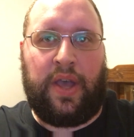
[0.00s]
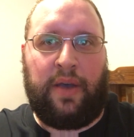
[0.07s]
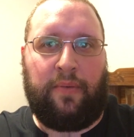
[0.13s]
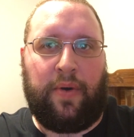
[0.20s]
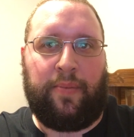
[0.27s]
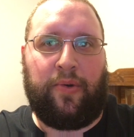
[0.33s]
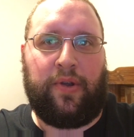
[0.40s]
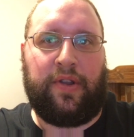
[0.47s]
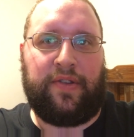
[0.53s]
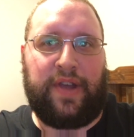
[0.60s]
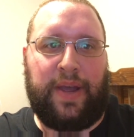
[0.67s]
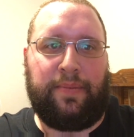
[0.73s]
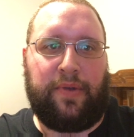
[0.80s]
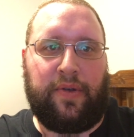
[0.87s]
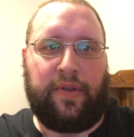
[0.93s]
at one point in
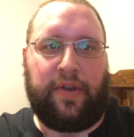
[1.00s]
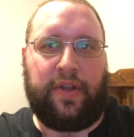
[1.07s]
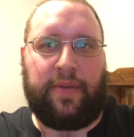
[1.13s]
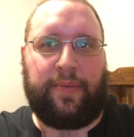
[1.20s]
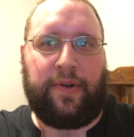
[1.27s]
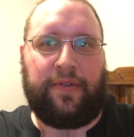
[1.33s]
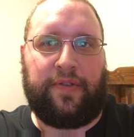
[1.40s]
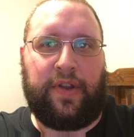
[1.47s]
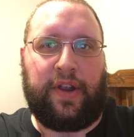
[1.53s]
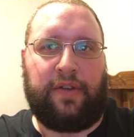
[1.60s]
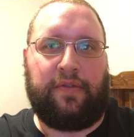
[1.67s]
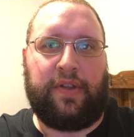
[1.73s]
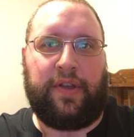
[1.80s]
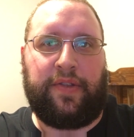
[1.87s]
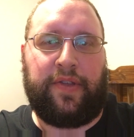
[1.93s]
time, the only other person I
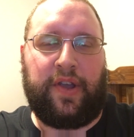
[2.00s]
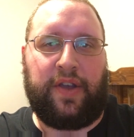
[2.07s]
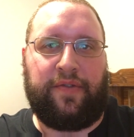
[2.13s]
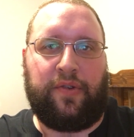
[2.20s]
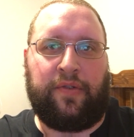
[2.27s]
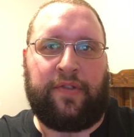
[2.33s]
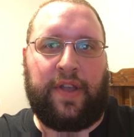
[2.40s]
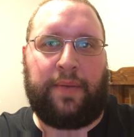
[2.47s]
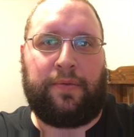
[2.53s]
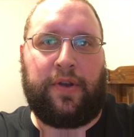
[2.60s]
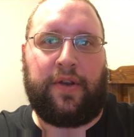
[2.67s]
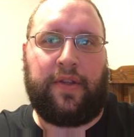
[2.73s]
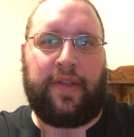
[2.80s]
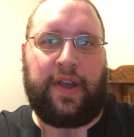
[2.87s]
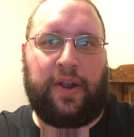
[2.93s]
could really think of who stepped
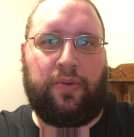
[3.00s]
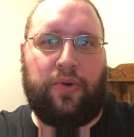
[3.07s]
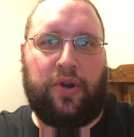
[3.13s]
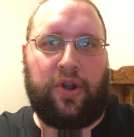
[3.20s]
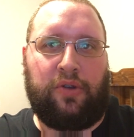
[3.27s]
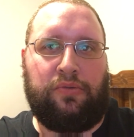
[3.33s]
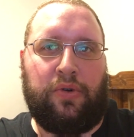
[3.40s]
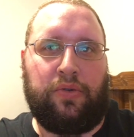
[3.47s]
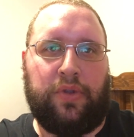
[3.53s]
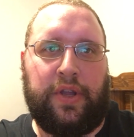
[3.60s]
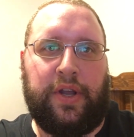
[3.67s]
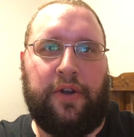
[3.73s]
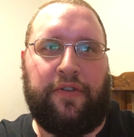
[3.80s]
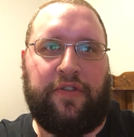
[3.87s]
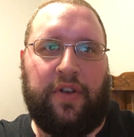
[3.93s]
into that quote-unquote
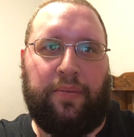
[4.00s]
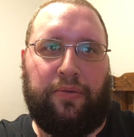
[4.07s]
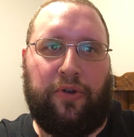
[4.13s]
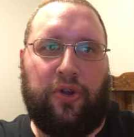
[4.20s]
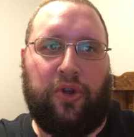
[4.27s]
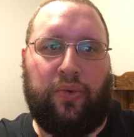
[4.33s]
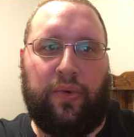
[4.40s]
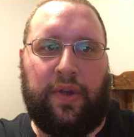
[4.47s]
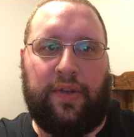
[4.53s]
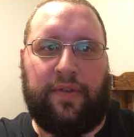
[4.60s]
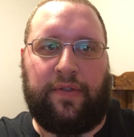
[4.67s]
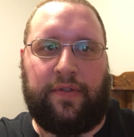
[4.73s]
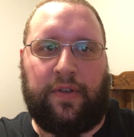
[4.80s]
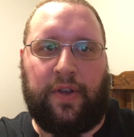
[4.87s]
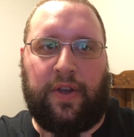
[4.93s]
leadership role
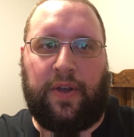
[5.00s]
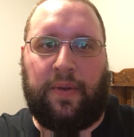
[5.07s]
was